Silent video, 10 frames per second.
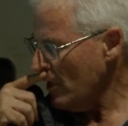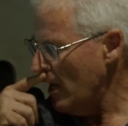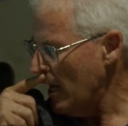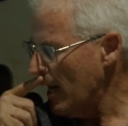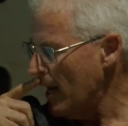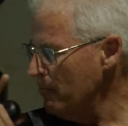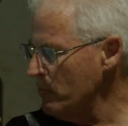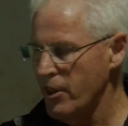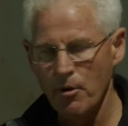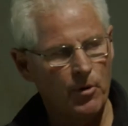
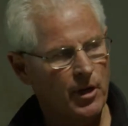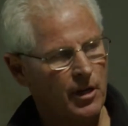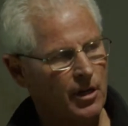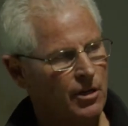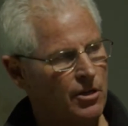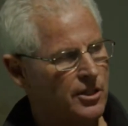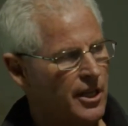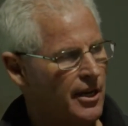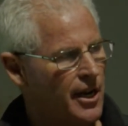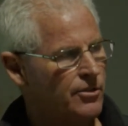Then we can use
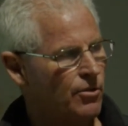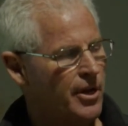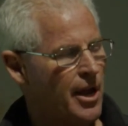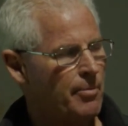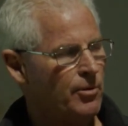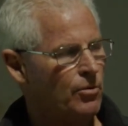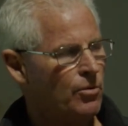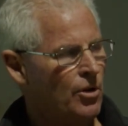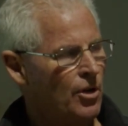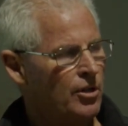that natural
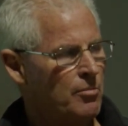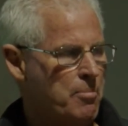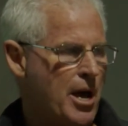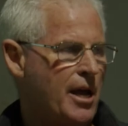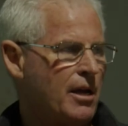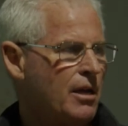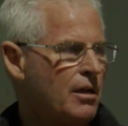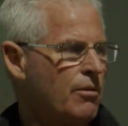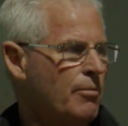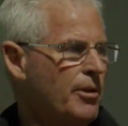capital to back a
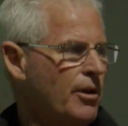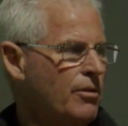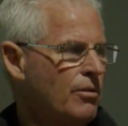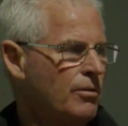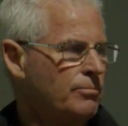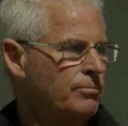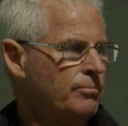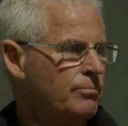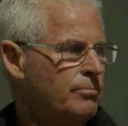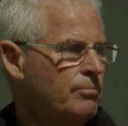crypto coin.
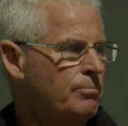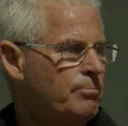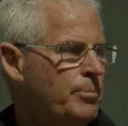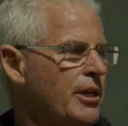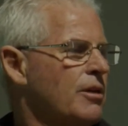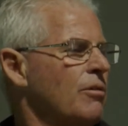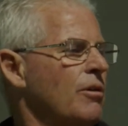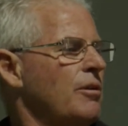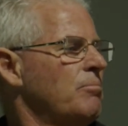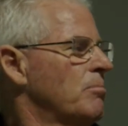
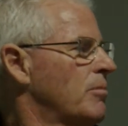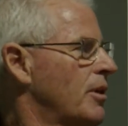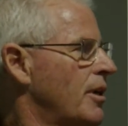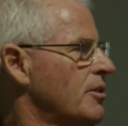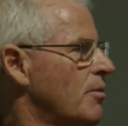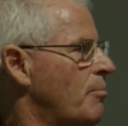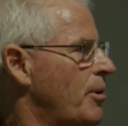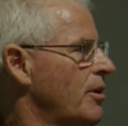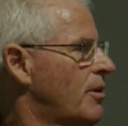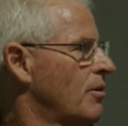Bitcoin, who knows what
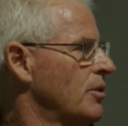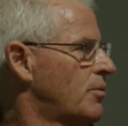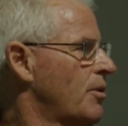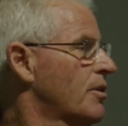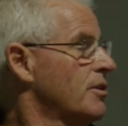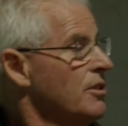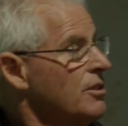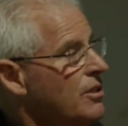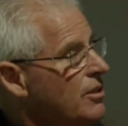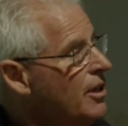Bitcoin's worth, because
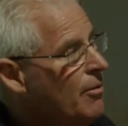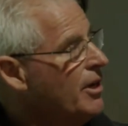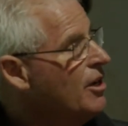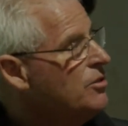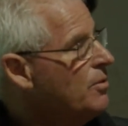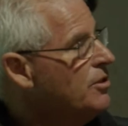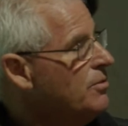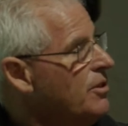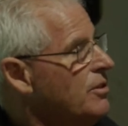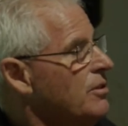no one knows what it's
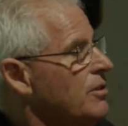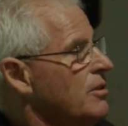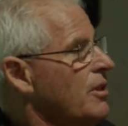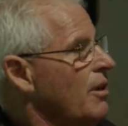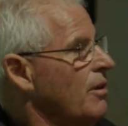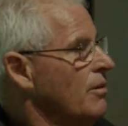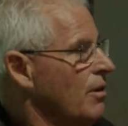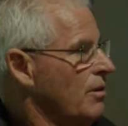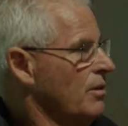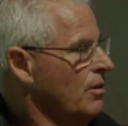worth because it's
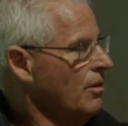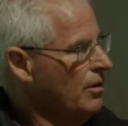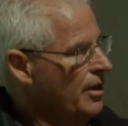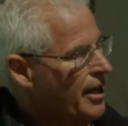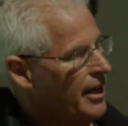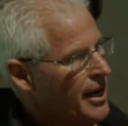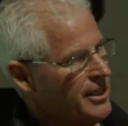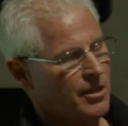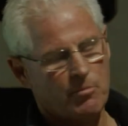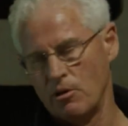not got an
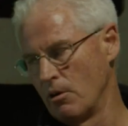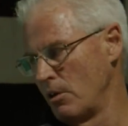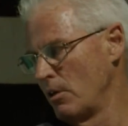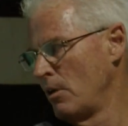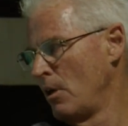asset behind it.